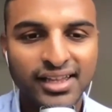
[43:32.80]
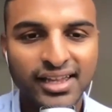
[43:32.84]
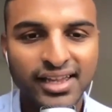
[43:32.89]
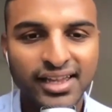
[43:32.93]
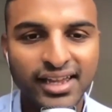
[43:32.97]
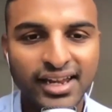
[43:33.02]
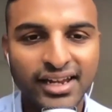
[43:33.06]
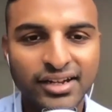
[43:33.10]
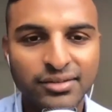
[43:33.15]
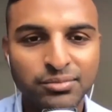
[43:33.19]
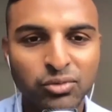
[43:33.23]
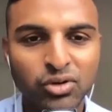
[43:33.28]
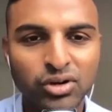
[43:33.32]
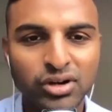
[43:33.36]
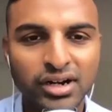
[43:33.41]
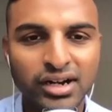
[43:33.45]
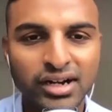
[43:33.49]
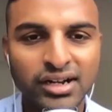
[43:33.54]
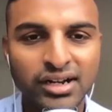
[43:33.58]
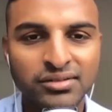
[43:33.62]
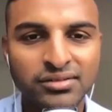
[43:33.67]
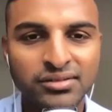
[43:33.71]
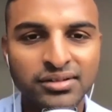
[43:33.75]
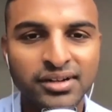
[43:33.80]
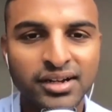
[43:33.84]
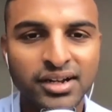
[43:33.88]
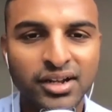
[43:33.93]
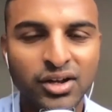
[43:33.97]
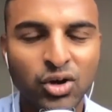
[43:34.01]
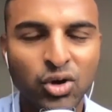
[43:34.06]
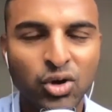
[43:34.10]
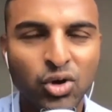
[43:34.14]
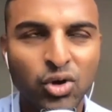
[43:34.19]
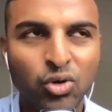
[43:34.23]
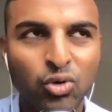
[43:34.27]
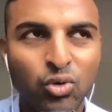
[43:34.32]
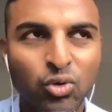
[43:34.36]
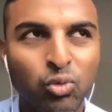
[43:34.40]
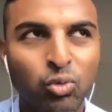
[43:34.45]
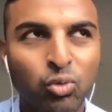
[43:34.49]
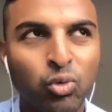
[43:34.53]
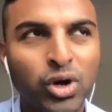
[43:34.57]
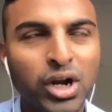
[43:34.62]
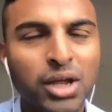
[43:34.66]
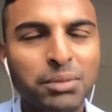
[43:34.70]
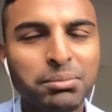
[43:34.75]
it's more around
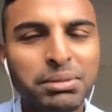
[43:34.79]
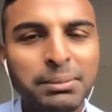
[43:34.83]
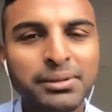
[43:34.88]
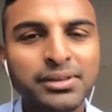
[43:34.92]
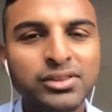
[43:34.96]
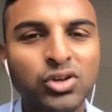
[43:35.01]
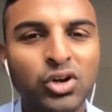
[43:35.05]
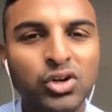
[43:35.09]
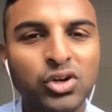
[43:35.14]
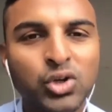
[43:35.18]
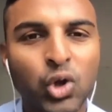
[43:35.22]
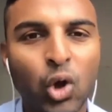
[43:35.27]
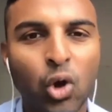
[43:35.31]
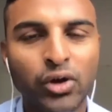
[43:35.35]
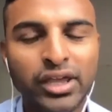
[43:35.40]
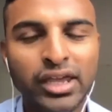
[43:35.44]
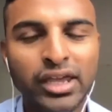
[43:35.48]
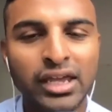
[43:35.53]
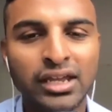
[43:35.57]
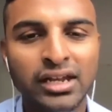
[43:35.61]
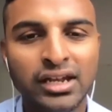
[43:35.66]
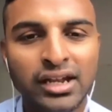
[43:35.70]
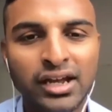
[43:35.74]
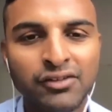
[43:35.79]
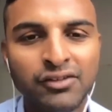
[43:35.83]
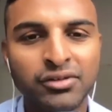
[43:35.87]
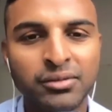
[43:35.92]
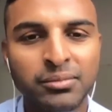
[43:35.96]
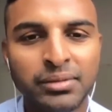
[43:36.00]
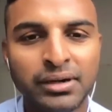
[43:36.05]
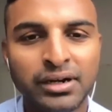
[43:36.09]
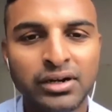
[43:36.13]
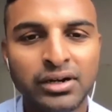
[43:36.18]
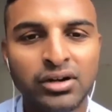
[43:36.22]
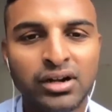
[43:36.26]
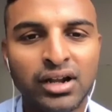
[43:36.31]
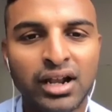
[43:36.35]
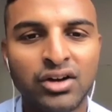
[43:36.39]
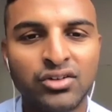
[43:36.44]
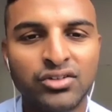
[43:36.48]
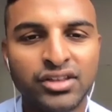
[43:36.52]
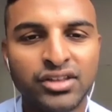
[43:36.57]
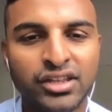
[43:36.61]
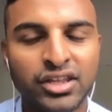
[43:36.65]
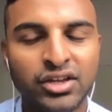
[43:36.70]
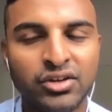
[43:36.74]
what are people not talking enough about cloud
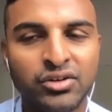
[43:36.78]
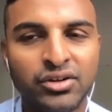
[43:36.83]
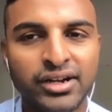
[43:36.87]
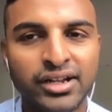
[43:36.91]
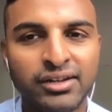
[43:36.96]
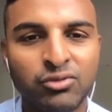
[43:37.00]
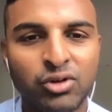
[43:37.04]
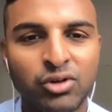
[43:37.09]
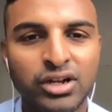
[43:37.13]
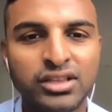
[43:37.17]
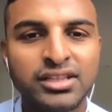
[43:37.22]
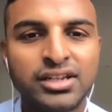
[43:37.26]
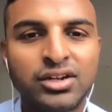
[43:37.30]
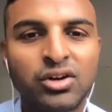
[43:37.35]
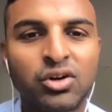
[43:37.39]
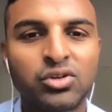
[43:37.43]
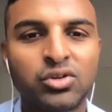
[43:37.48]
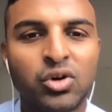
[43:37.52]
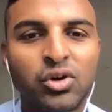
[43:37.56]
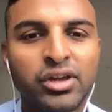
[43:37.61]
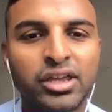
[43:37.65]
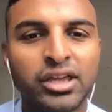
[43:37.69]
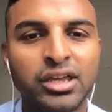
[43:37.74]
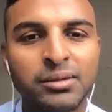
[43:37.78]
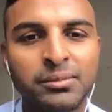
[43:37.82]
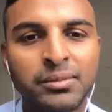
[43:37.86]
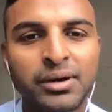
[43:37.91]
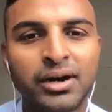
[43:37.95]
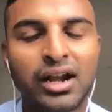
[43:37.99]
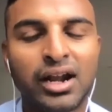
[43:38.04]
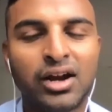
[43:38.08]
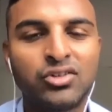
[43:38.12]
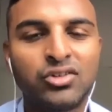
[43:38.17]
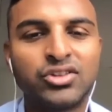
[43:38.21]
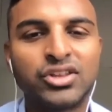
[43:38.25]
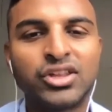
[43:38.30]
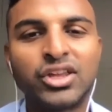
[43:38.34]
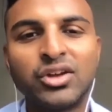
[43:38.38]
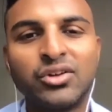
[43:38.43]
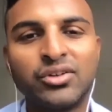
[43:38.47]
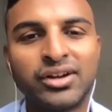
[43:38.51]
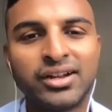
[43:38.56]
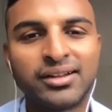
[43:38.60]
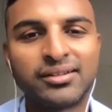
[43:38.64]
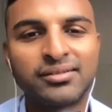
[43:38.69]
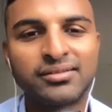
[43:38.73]
security? What are they not talking about cloud
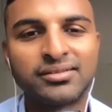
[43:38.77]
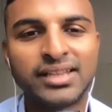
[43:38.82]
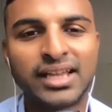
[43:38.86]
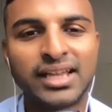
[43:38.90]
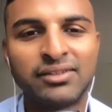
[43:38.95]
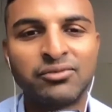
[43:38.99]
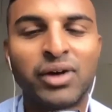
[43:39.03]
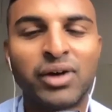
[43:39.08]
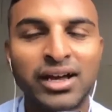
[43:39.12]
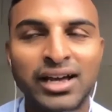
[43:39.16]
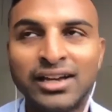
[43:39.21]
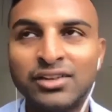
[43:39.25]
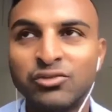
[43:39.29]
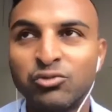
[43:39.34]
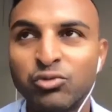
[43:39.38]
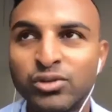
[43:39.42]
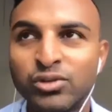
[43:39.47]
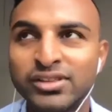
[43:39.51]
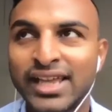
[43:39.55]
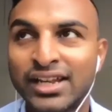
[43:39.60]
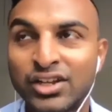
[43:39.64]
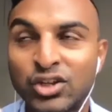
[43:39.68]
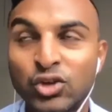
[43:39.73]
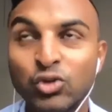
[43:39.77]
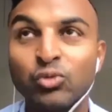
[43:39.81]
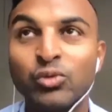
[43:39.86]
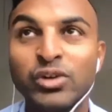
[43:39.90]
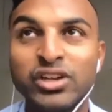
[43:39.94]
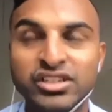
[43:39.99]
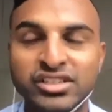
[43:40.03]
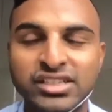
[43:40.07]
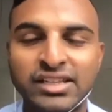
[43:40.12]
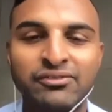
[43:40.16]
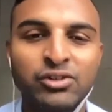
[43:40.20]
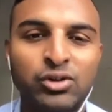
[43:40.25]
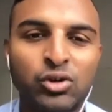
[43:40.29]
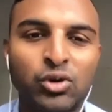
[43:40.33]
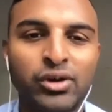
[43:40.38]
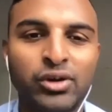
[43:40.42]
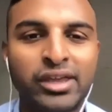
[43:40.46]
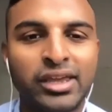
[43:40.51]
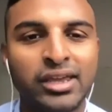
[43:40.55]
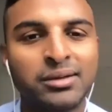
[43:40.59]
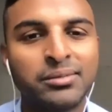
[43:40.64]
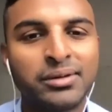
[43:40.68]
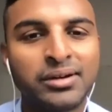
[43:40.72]
security that you wish they were
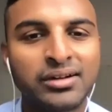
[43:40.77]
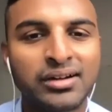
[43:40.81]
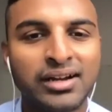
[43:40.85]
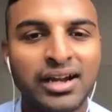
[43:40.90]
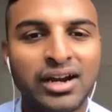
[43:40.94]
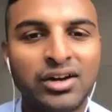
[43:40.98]
talking about cloud